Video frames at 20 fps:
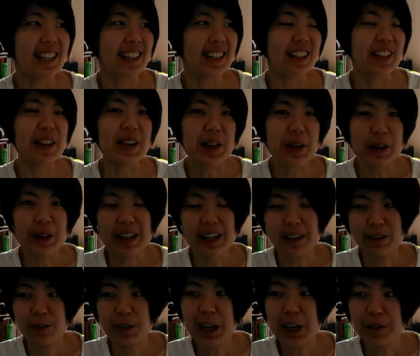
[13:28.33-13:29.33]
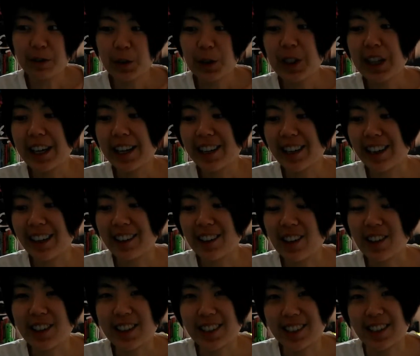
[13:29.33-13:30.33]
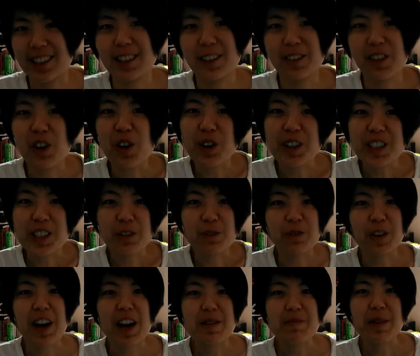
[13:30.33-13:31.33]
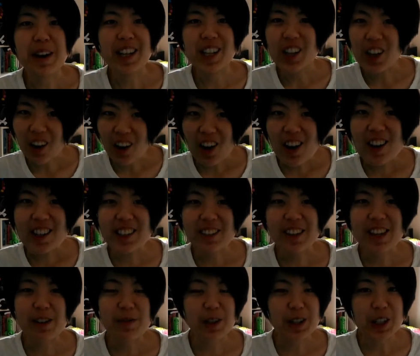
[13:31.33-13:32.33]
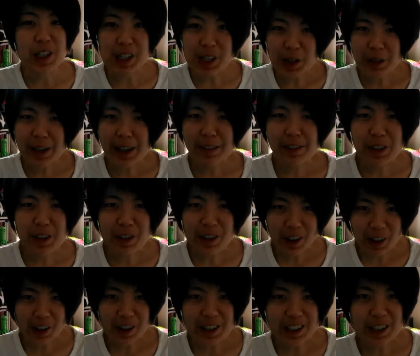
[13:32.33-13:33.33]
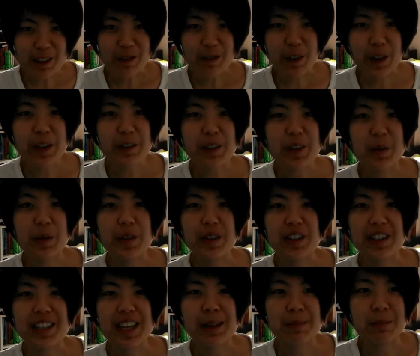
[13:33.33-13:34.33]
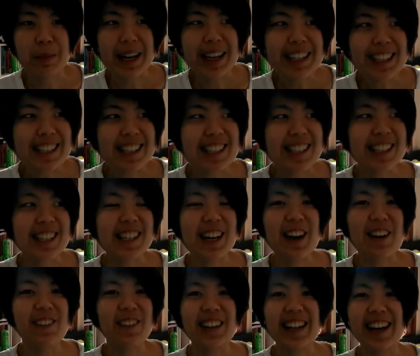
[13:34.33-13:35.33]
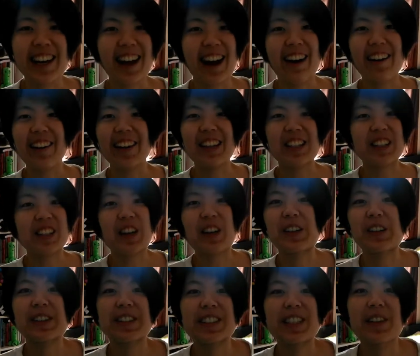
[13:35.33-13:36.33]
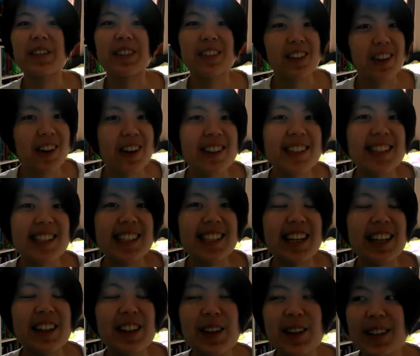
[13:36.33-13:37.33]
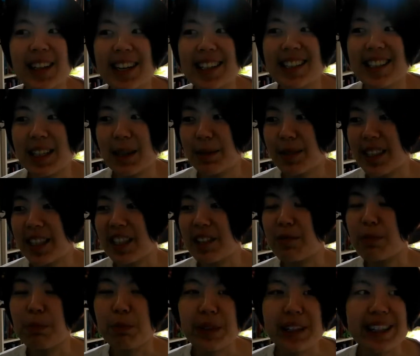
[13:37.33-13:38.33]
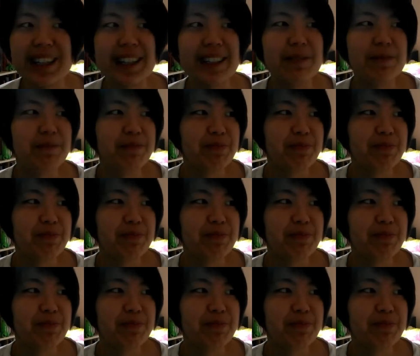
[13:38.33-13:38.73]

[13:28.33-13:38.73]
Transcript: you know, I feel like an artist is of course defined by their art, right? When you don't have your art in front of you, when you're not making stuff, like how can you call yourself an artist? I know that seems like a big